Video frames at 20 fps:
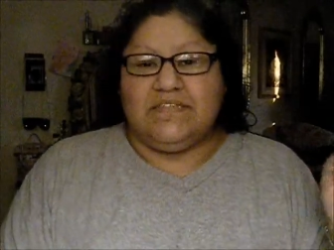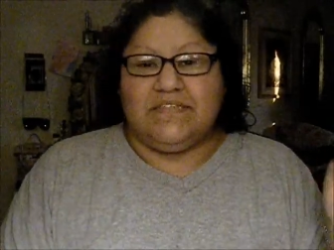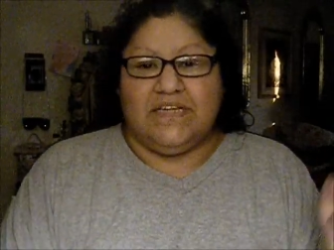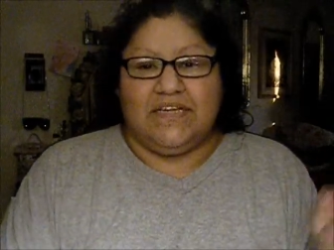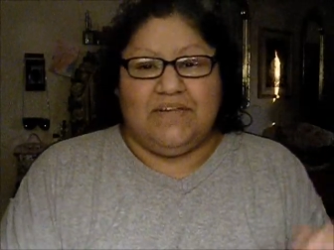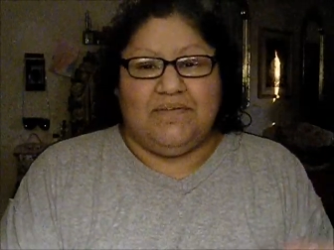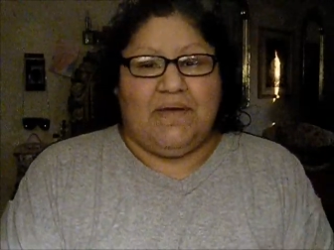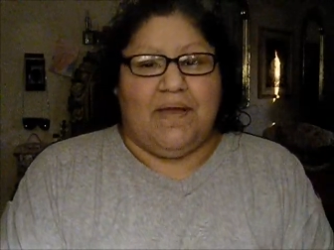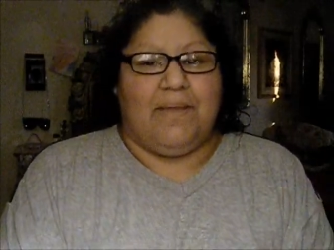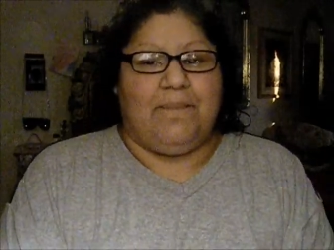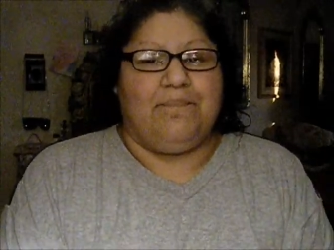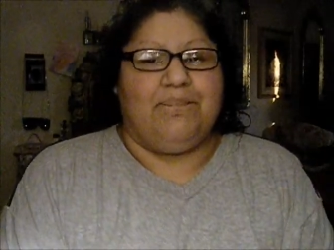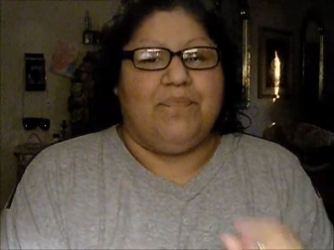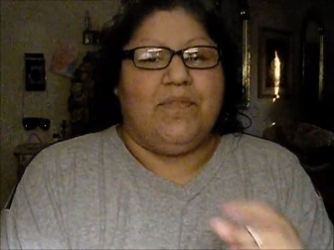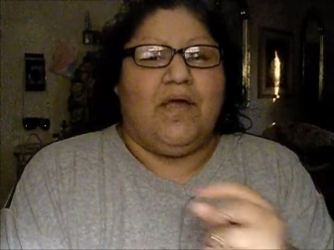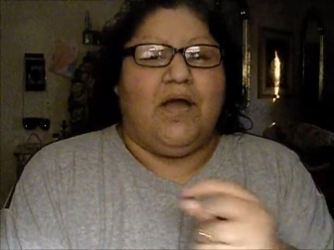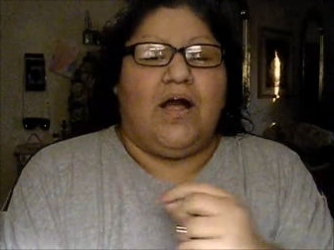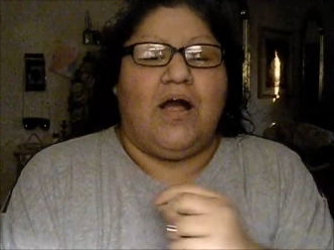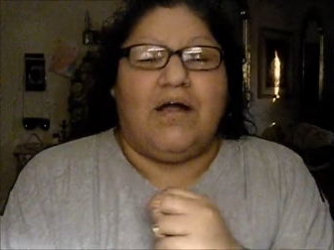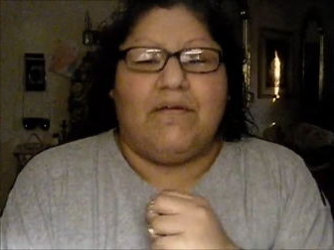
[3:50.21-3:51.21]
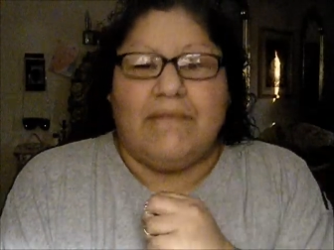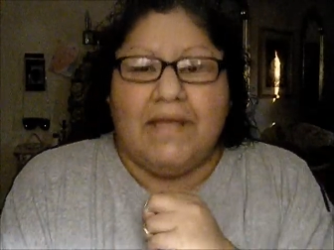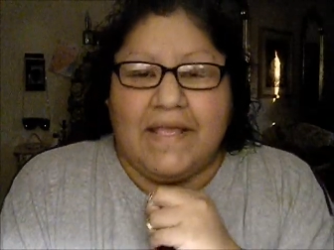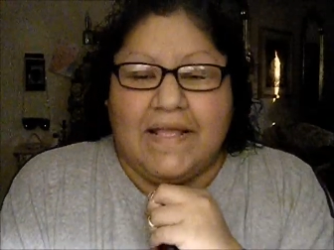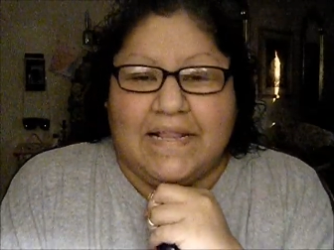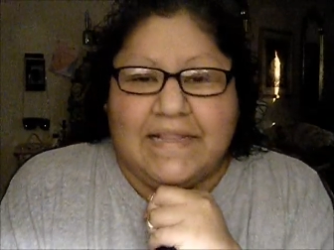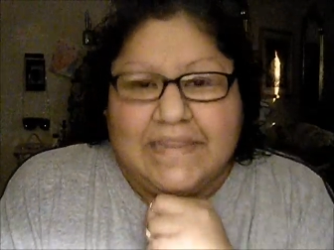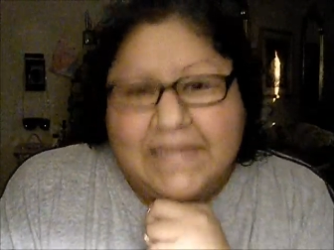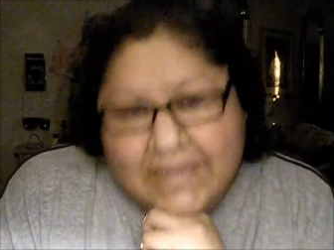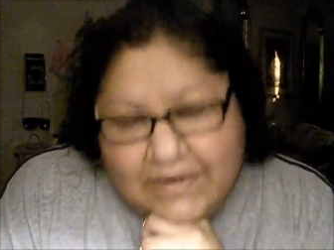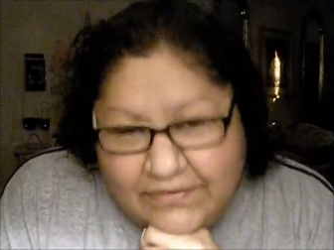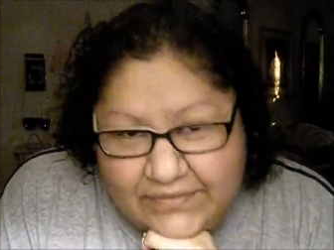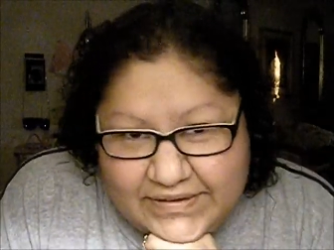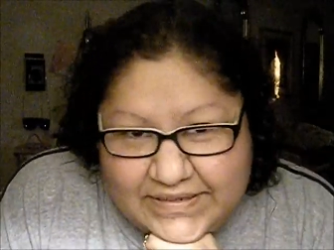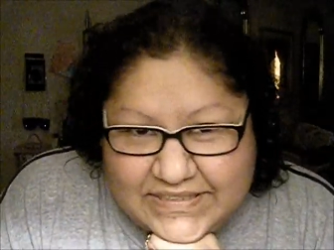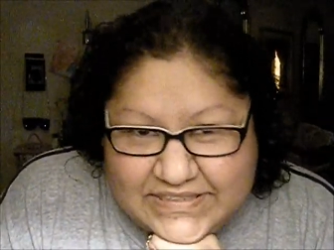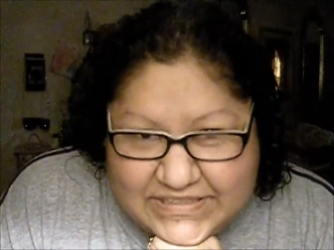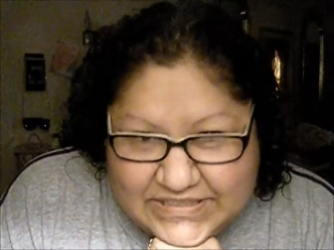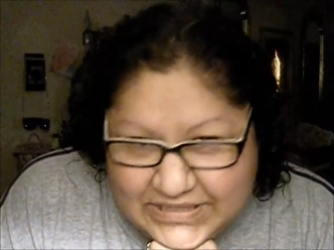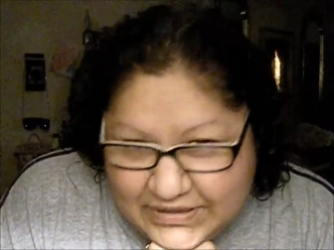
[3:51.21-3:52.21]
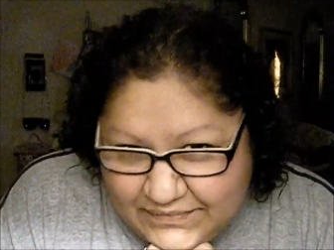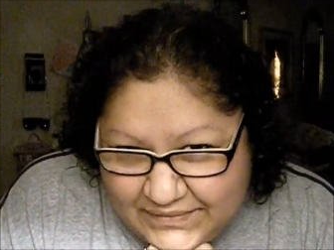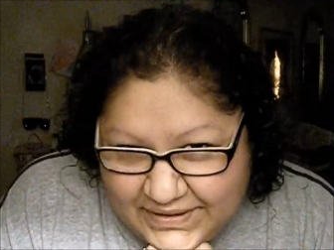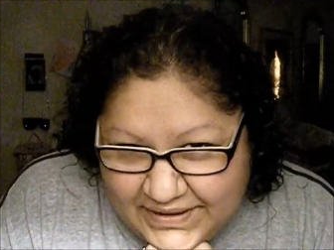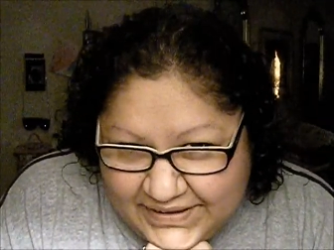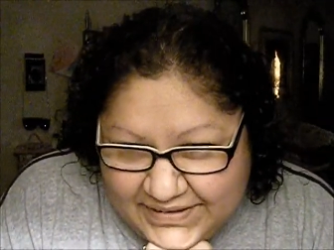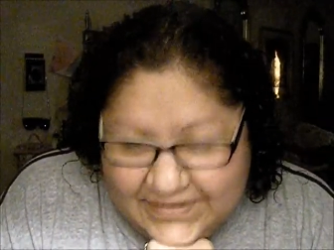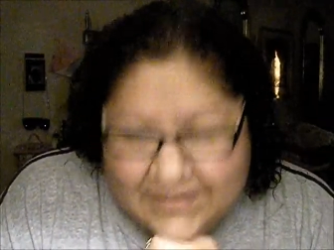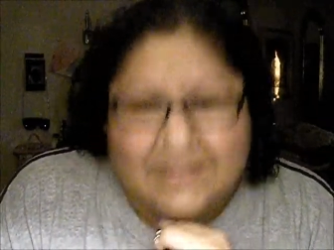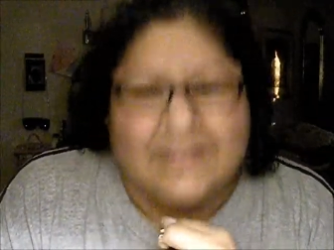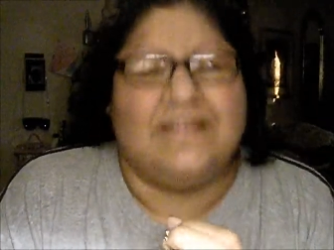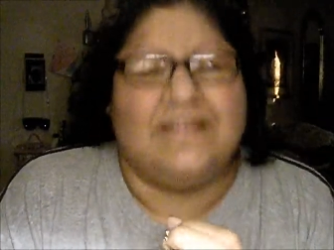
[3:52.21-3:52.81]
So anyway, all right, glittery Snow White.